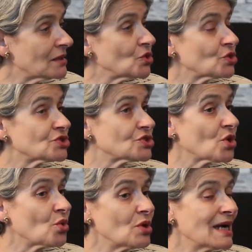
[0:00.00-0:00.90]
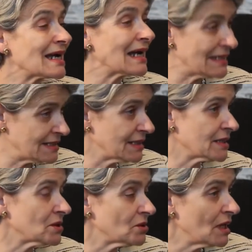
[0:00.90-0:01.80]
not so
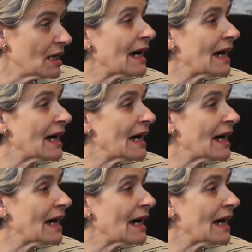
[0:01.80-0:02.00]
classical,